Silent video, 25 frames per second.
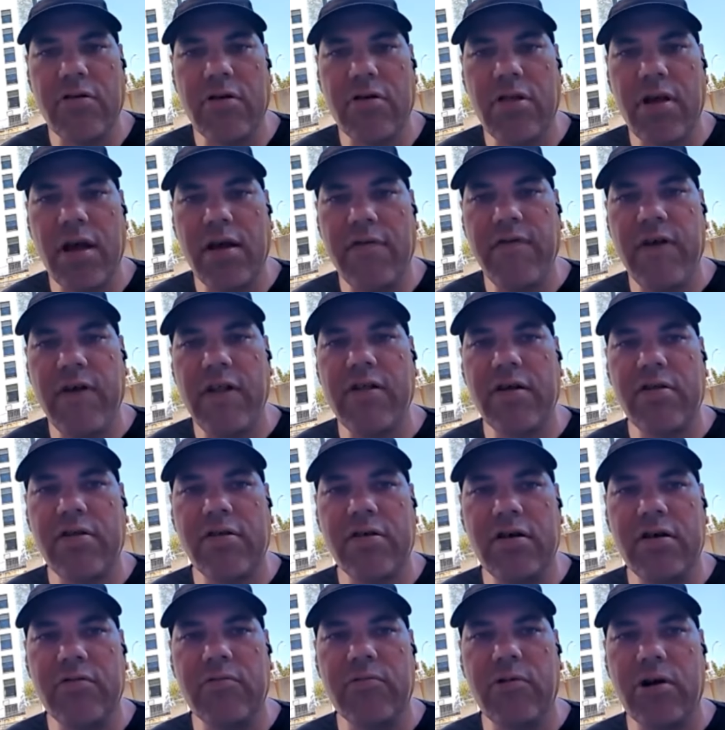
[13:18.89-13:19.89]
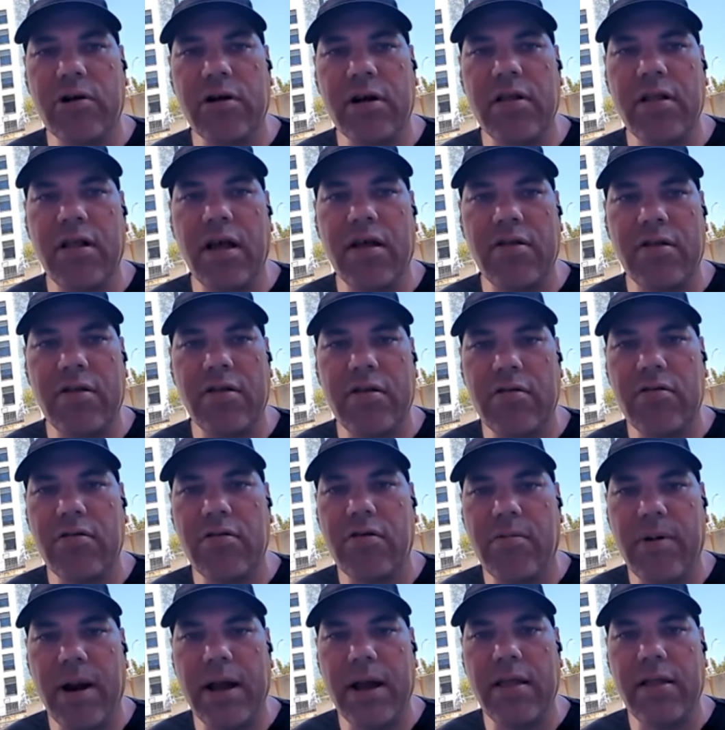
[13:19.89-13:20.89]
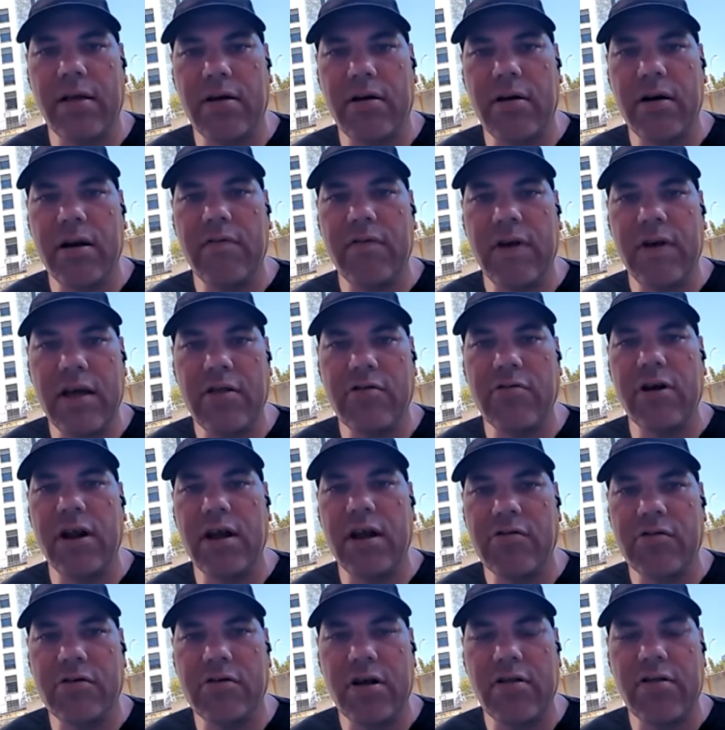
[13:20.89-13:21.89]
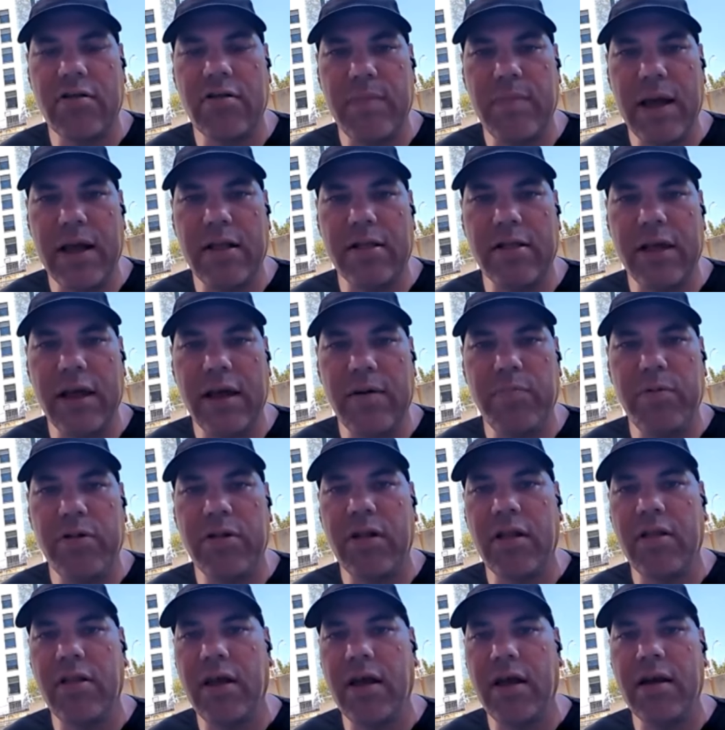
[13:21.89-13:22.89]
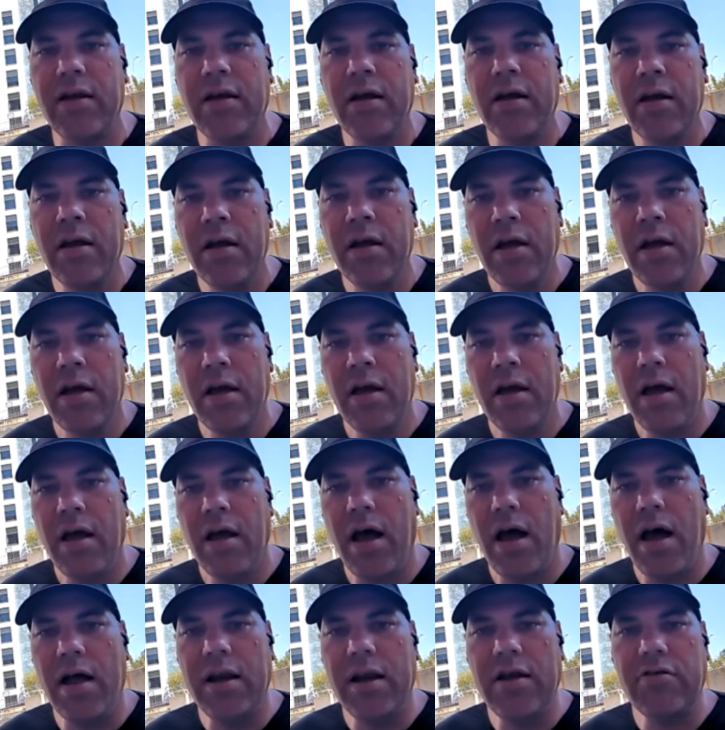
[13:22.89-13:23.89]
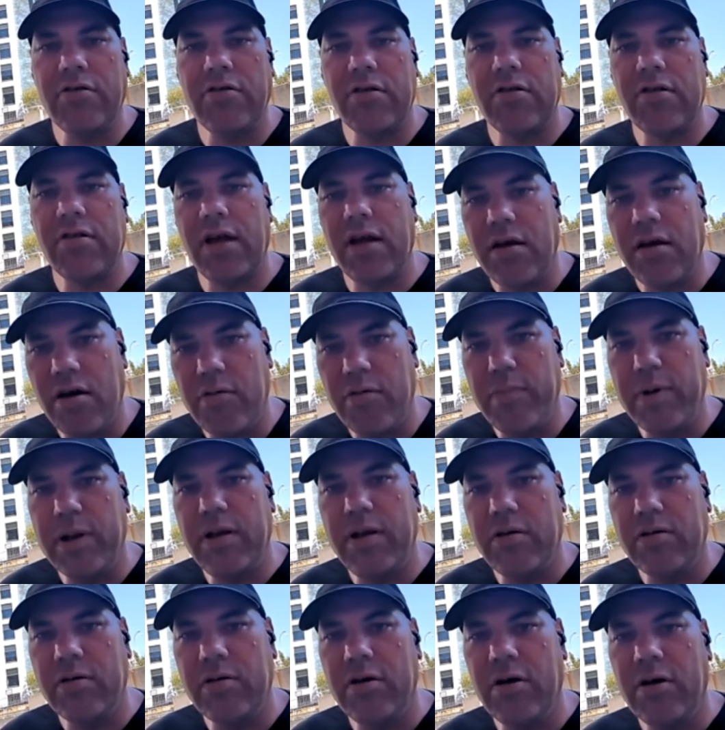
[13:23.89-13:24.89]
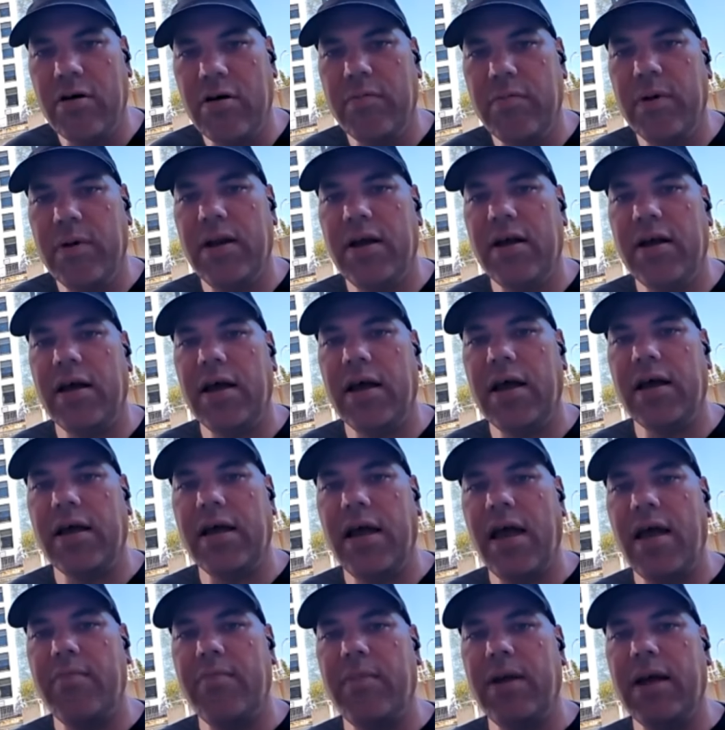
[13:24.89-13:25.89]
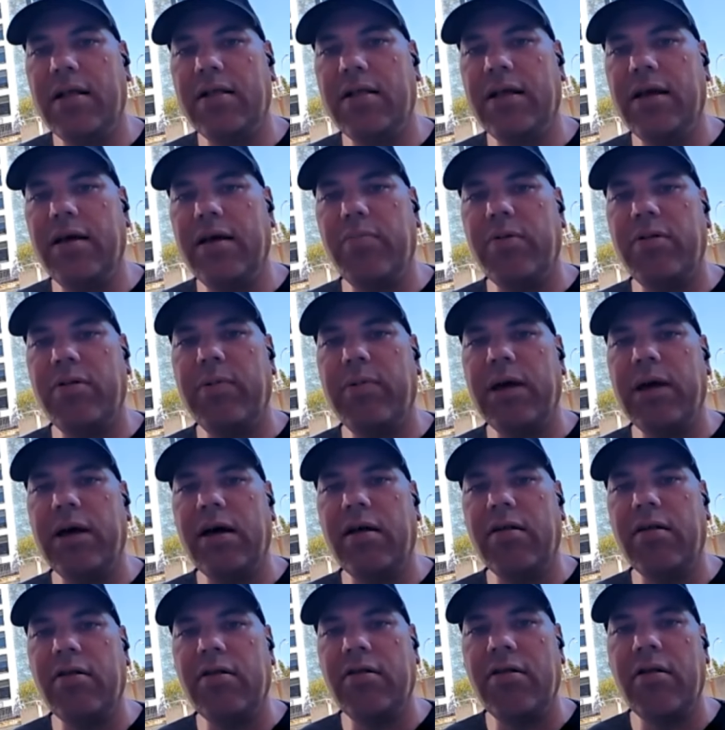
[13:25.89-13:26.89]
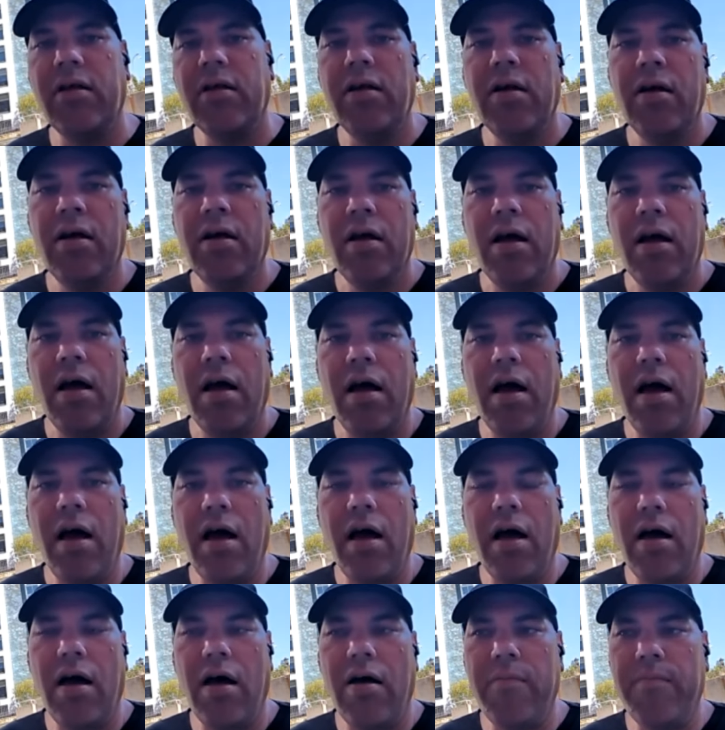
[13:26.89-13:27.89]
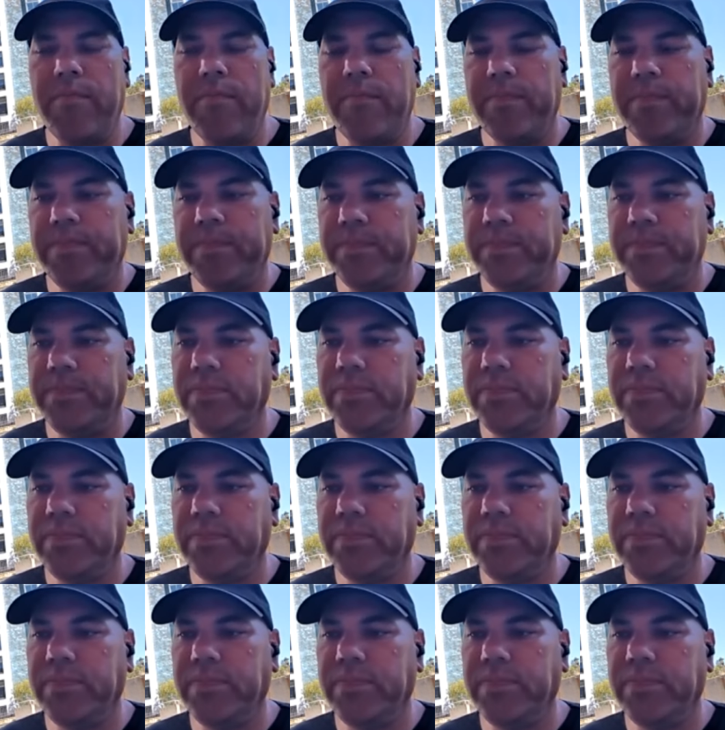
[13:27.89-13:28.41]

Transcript: So it's like physics couldn't work unless there's a regularity of nature. Nature doesn't make leaps, and then Nietzsche is saying, "Oh, but oh no, but it can make leaps because." Um,